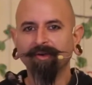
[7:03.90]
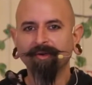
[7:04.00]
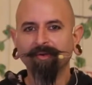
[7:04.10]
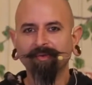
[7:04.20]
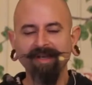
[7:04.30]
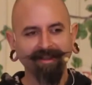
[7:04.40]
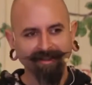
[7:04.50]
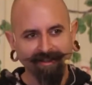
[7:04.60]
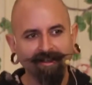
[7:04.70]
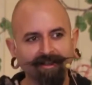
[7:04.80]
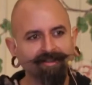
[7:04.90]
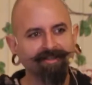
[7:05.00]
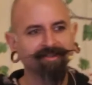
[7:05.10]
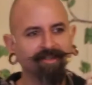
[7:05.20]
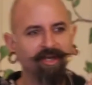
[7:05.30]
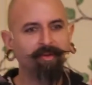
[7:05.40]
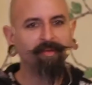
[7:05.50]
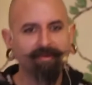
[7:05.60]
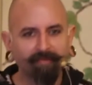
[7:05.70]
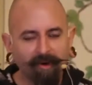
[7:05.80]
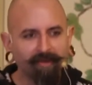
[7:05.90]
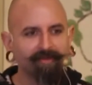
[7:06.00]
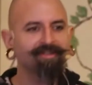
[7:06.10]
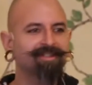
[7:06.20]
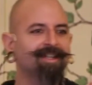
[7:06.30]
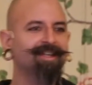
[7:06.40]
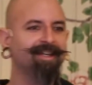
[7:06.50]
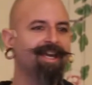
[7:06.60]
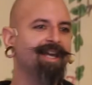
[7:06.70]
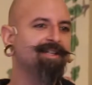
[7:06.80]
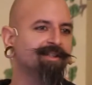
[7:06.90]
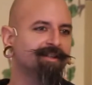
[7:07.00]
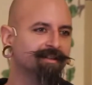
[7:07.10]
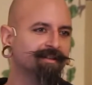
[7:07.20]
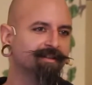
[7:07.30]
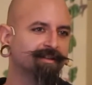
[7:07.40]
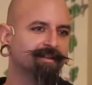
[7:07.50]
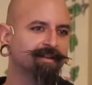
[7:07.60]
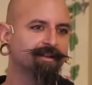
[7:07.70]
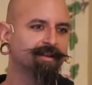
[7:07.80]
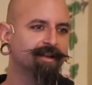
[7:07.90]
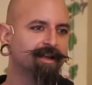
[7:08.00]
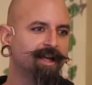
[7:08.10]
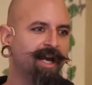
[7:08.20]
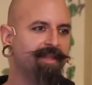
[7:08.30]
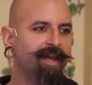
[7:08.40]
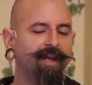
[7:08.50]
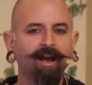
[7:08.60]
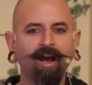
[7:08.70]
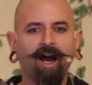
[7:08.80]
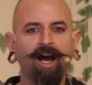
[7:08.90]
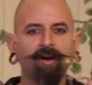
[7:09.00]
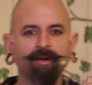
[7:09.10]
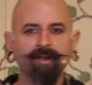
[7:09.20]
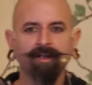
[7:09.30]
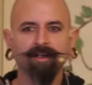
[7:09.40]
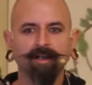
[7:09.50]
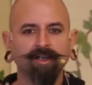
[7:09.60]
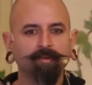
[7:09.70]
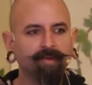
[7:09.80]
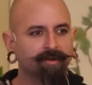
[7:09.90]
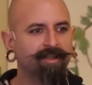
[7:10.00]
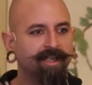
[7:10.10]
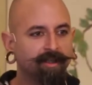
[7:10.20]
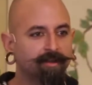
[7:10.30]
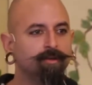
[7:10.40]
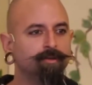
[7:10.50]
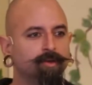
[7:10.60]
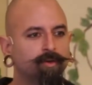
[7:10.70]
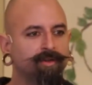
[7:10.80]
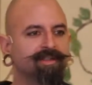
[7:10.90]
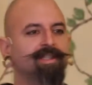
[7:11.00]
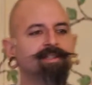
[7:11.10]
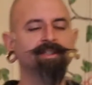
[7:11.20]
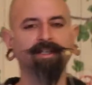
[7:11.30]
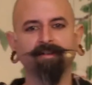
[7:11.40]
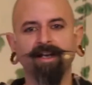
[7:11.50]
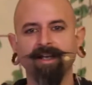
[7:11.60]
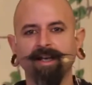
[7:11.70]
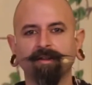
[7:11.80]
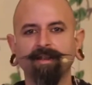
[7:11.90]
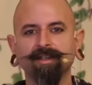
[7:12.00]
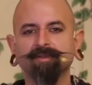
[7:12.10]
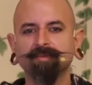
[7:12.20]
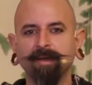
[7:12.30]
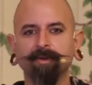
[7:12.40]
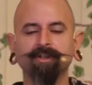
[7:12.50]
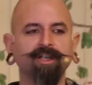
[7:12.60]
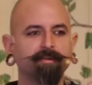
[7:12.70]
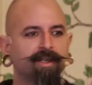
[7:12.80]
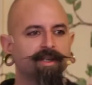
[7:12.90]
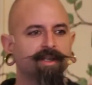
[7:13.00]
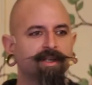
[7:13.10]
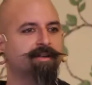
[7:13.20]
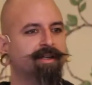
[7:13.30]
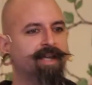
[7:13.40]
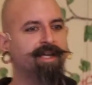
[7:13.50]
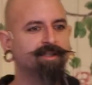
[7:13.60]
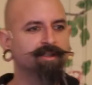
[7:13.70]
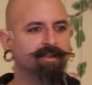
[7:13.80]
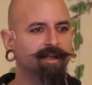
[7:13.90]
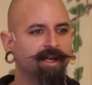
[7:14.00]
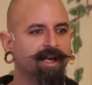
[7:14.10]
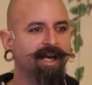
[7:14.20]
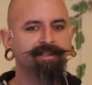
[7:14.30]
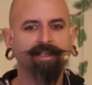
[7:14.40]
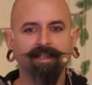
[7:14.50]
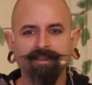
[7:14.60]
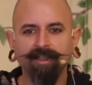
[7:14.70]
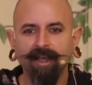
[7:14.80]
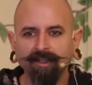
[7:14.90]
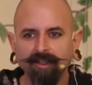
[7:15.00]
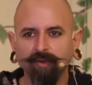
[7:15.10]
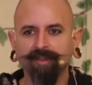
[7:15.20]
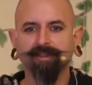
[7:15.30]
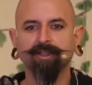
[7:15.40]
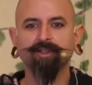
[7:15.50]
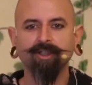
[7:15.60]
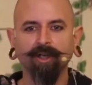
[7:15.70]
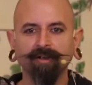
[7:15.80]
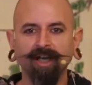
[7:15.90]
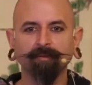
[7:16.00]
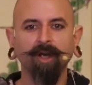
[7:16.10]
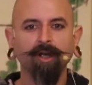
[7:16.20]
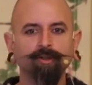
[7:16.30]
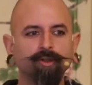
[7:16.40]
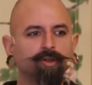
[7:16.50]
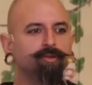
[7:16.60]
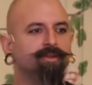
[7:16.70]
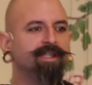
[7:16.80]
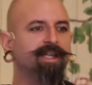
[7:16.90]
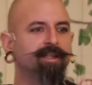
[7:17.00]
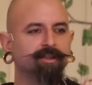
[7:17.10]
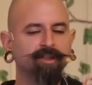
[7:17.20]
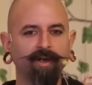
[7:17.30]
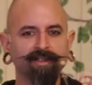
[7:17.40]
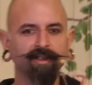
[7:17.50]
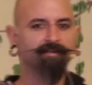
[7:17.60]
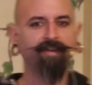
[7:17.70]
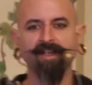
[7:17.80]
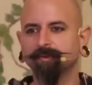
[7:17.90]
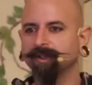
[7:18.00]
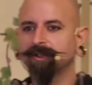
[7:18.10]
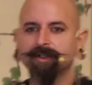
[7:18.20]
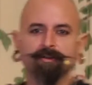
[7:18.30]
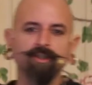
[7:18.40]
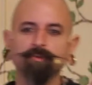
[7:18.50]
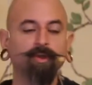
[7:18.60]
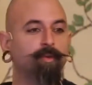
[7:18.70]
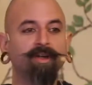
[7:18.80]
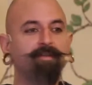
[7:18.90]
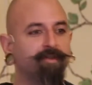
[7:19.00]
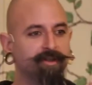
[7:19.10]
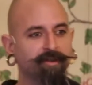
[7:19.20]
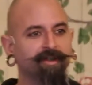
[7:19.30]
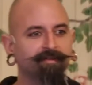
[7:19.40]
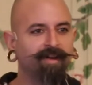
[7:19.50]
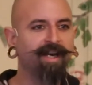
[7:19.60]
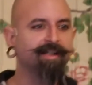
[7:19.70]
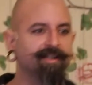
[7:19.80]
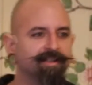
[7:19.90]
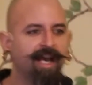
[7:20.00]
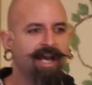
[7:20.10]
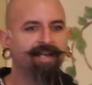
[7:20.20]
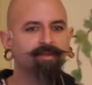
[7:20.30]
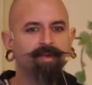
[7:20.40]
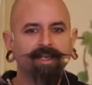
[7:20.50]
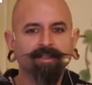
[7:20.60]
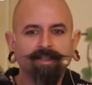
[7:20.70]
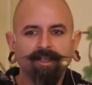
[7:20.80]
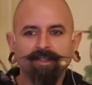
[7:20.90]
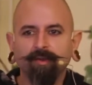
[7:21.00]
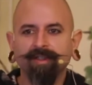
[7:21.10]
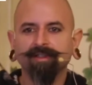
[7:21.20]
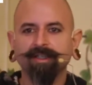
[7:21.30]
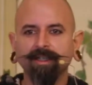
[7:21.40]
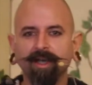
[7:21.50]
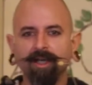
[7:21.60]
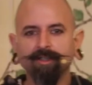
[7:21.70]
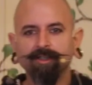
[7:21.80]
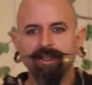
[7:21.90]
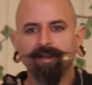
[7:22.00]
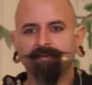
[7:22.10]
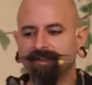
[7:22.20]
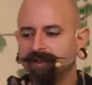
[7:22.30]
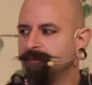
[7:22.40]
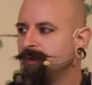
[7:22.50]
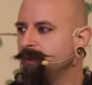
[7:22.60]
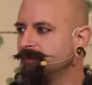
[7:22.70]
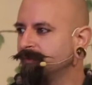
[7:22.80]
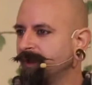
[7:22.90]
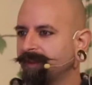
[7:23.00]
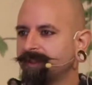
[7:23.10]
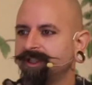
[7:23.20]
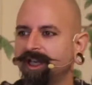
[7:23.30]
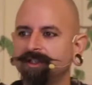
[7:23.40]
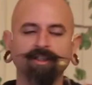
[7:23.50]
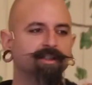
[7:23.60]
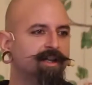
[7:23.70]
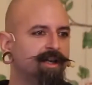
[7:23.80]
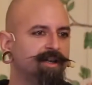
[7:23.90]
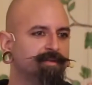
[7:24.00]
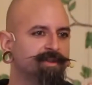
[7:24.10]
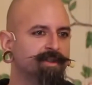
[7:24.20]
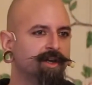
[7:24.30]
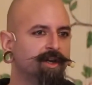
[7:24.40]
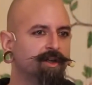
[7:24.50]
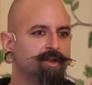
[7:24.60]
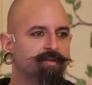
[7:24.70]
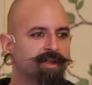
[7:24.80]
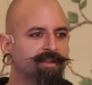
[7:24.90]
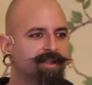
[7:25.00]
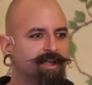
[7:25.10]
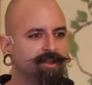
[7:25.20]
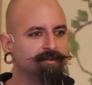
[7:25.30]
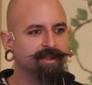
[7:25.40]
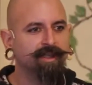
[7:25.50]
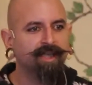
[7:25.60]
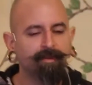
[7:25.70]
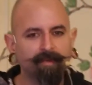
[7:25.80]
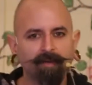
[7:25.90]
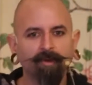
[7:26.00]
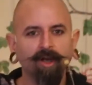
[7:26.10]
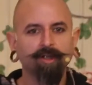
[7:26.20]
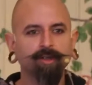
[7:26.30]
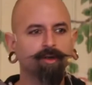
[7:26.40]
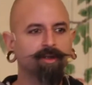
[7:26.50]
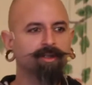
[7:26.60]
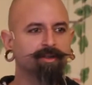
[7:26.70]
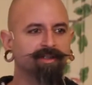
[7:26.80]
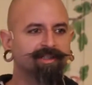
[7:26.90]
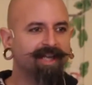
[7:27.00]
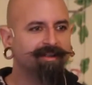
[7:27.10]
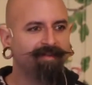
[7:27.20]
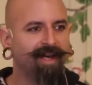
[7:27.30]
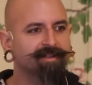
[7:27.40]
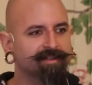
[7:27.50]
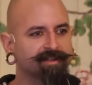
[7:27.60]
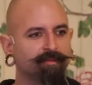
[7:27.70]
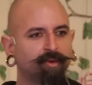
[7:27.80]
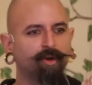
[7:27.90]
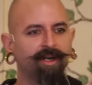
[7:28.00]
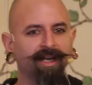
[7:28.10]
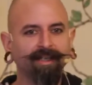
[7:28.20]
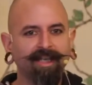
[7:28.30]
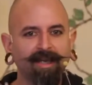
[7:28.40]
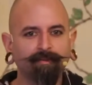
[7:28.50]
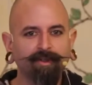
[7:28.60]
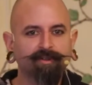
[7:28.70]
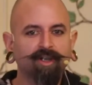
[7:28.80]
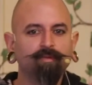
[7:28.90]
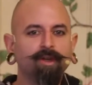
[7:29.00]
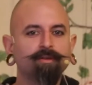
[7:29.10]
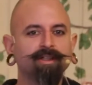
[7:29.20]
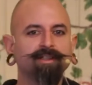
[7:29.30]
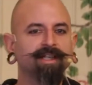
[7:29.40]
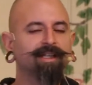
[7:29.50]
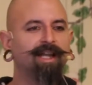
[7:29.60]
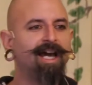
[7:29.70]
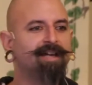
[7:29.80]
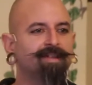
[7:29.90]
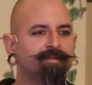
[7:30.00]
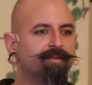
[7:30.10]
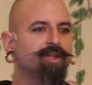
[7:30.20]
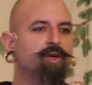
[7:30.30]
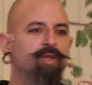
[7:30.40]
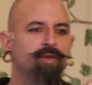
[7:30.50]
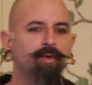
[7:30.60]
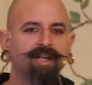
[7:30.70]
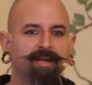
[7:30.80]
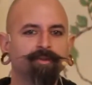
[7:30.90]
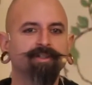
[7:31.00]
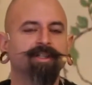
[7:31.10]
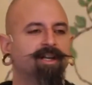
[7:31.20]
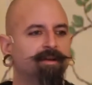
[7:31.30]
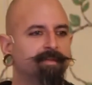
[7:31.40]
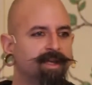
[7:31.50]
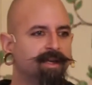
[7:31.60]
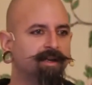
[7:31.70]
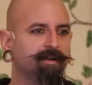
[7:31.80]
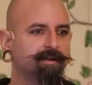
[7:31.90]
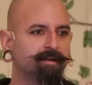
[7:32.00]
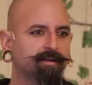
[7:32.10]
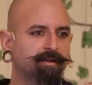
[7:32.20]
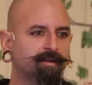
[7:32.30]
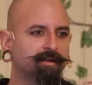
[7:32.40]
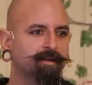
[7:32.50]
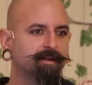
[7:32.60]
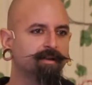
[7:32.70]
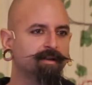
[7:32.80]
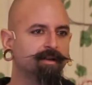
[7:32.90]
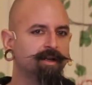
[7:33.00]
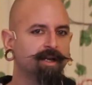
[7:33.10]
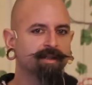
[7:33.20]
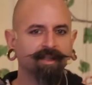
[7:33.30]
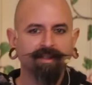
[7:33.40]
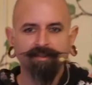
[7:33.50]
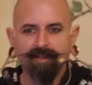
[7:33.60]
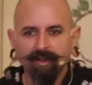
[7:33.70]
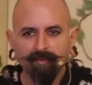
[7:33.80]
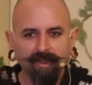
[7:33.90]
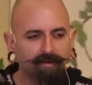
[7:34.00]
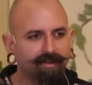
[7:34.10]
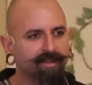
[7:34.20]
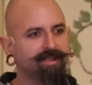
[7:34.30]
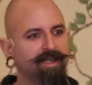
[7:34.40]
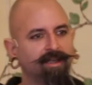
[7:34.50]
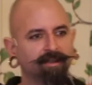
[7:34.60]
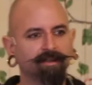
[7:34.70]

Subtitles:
We learned, but we rose to the occasion. And that our community, you who is listening right now, this membership, this congregation, has continuously shown up, tuned in to us on Facebook or YouTube or wherever you can find us as we continuously shift and move with the changing times. You've continued to keep up your steadfast support and keep this community alive even though you weren't able to come here. That this community,